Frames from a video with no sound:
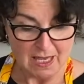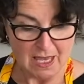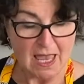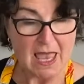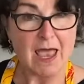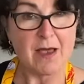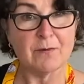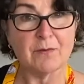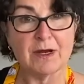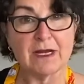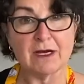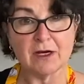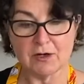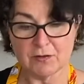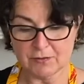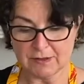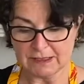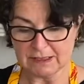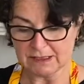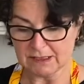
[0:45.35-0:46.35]
and we are
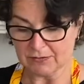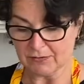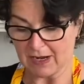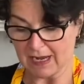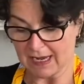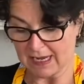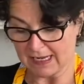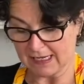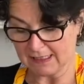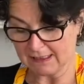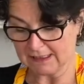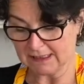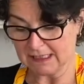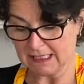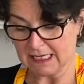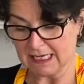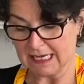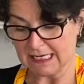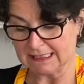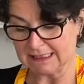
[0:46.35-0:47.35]
going to add
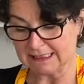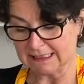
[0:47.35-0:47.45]
a